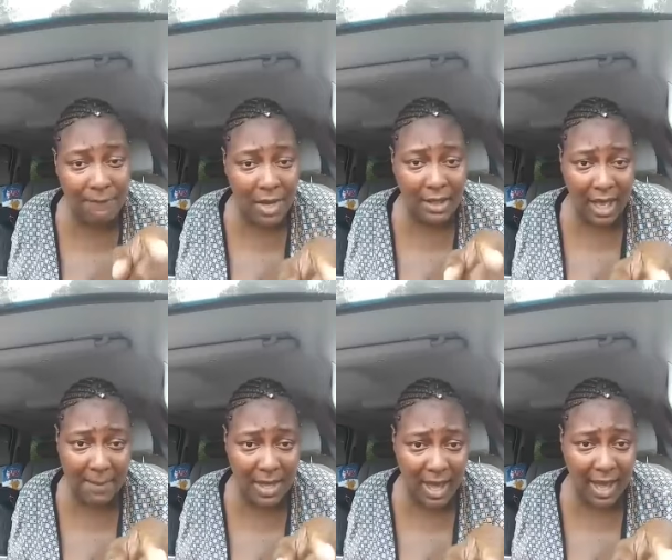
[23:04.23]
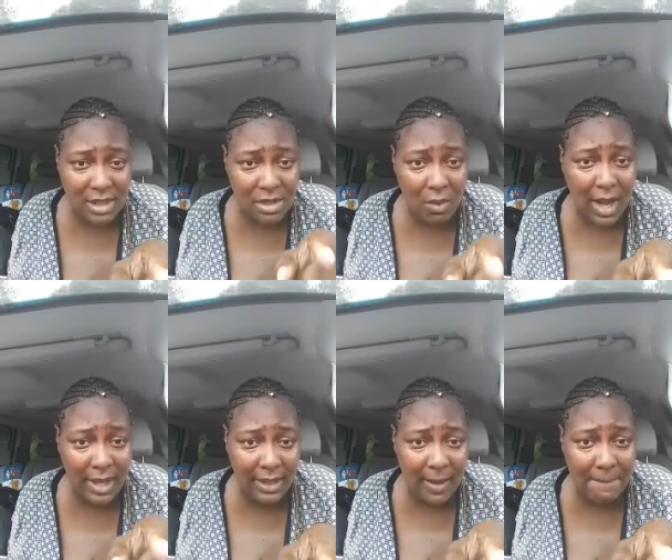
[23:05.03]
fuck Cammy ass so
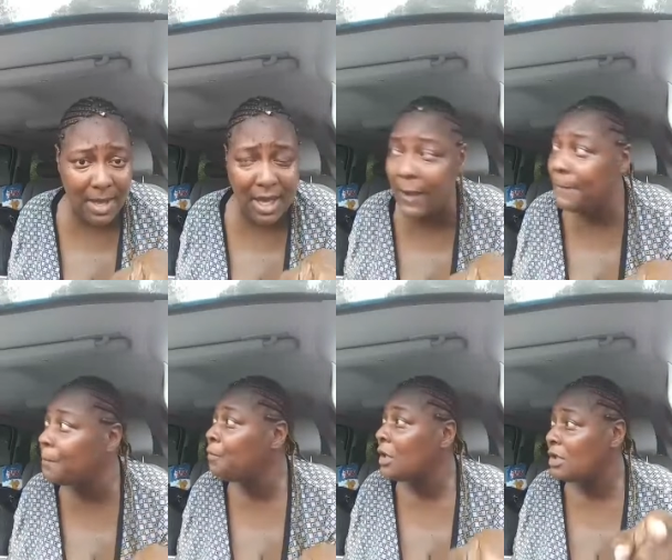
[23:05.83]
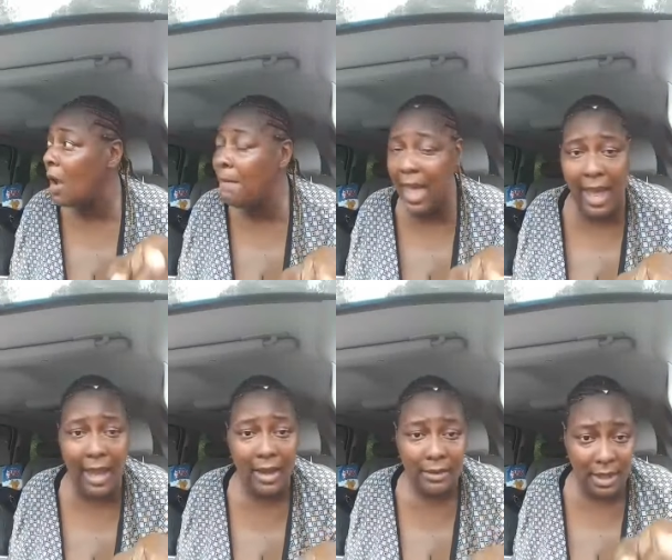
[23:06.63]
goddamn big, so
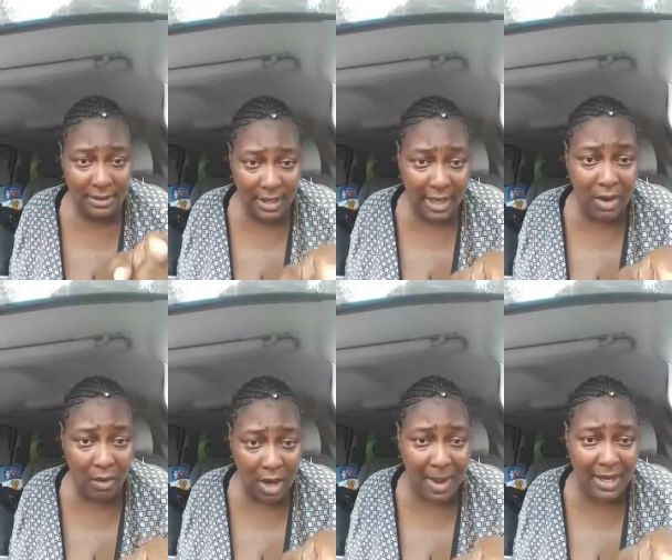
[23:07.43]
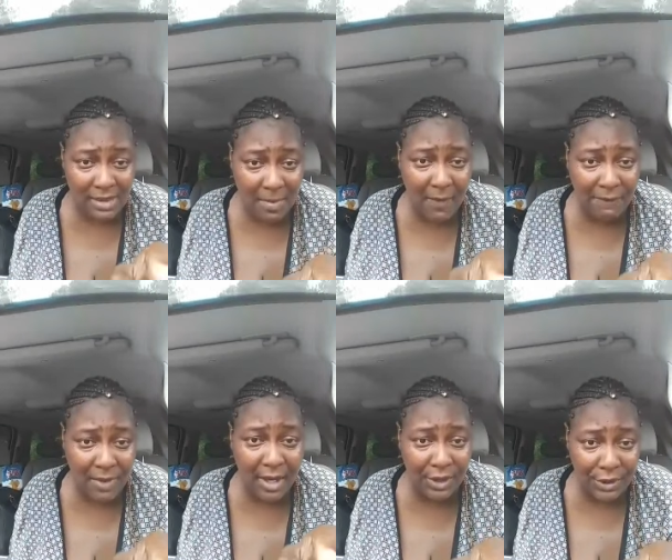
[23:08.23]
bad, the dick gonna come out his
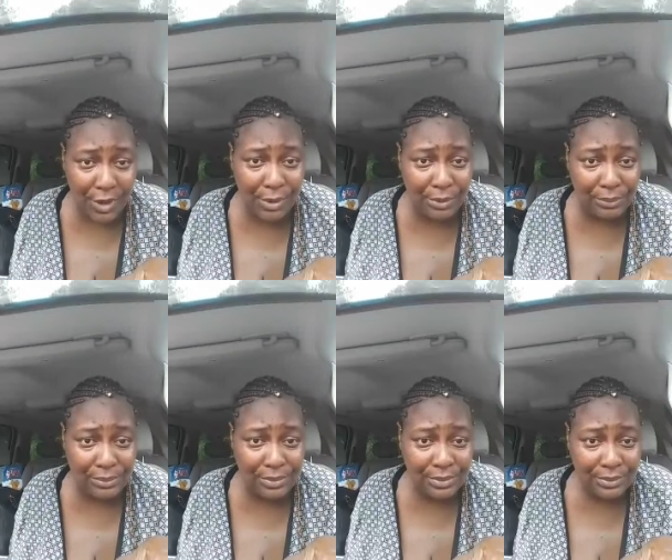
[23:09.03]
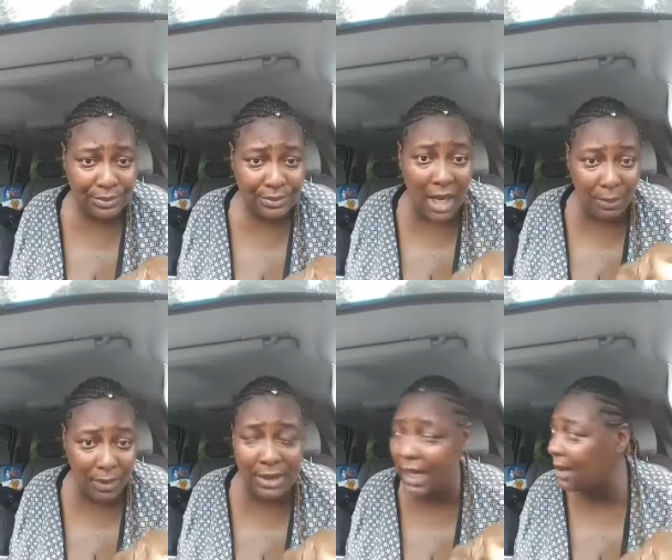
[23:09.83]
motherfucking nose. That's
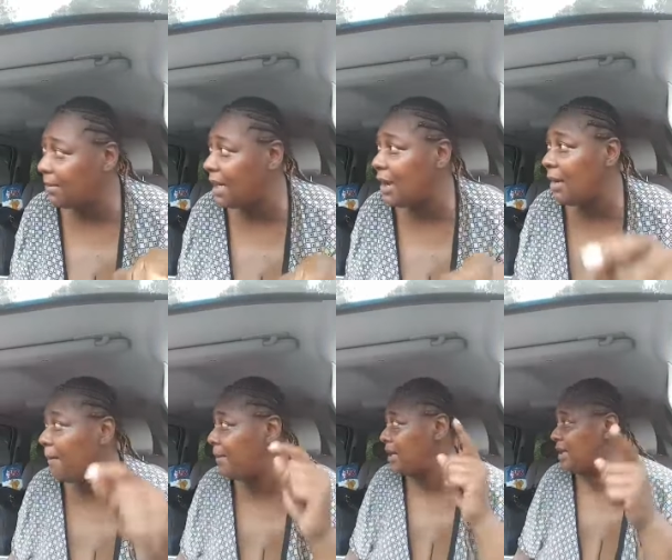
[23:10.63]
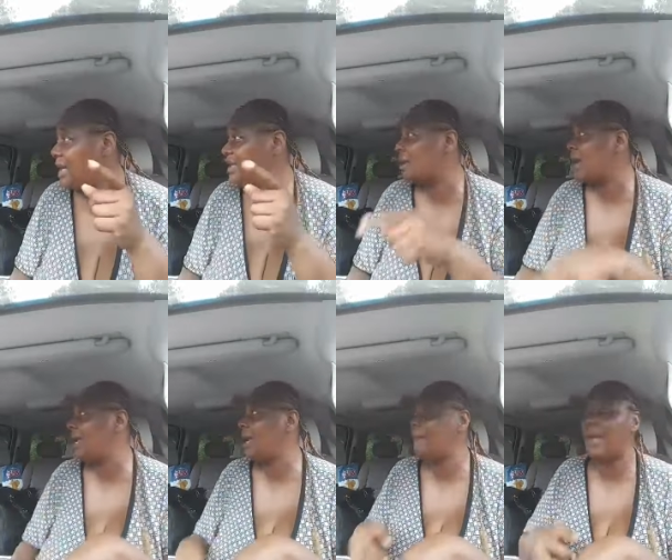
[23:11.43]
what damn dick. I'm gonna put a dick so
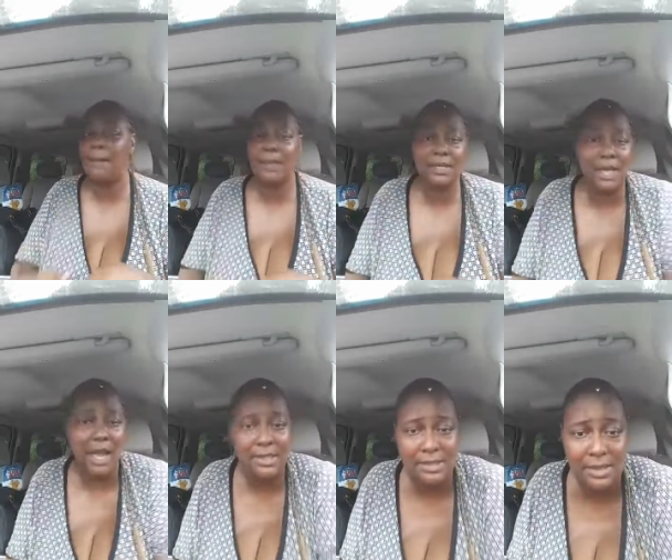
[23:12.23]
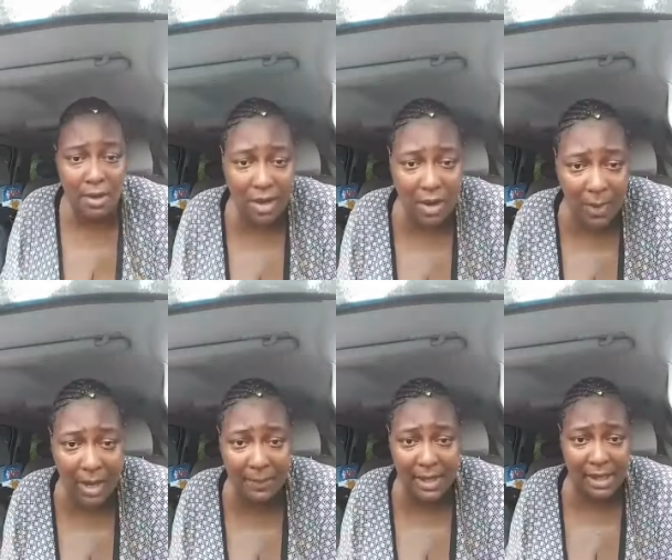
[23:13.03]
goddamn big up in his ass, and dick gonna come right
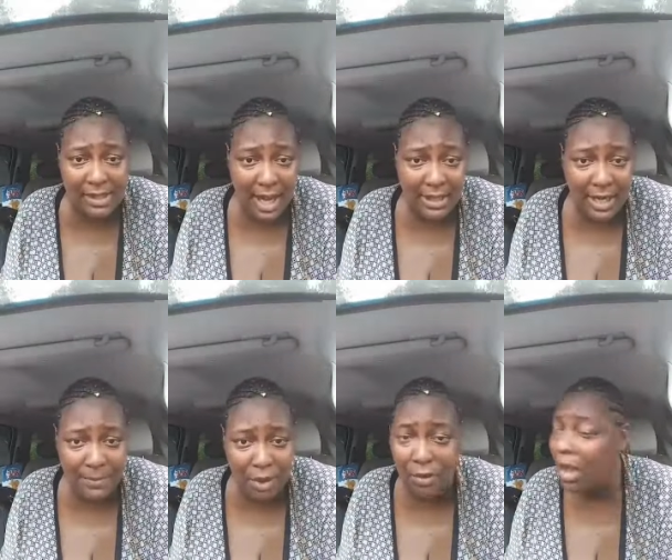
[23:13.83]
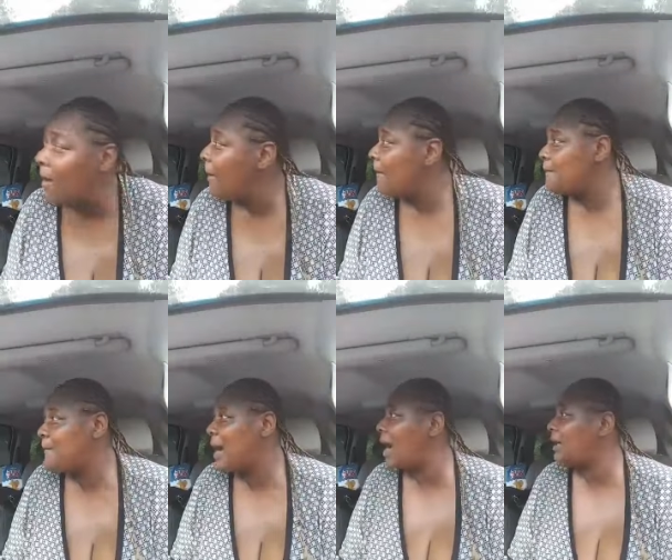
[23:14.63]
out by his goddamn nose.
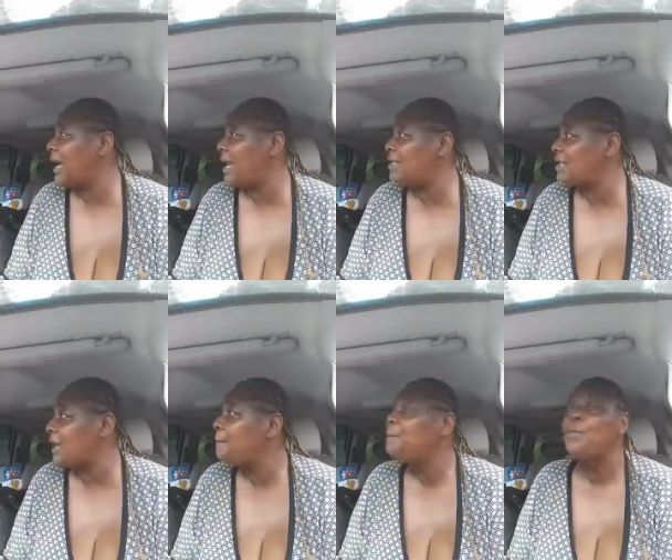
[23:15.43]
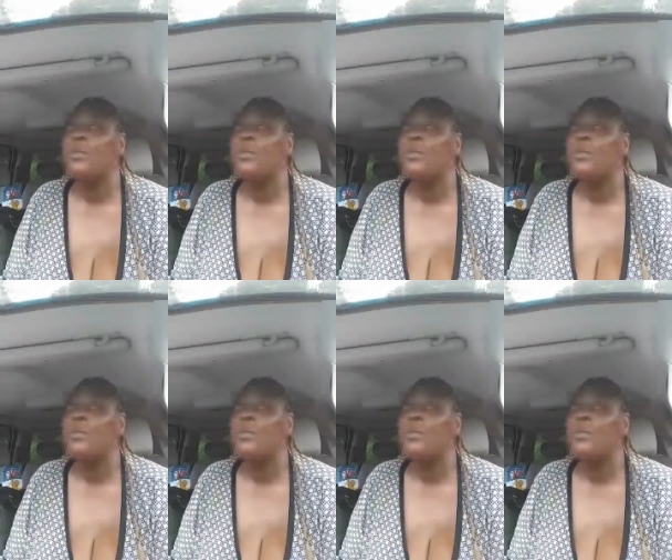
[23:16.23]
Fuck that shit.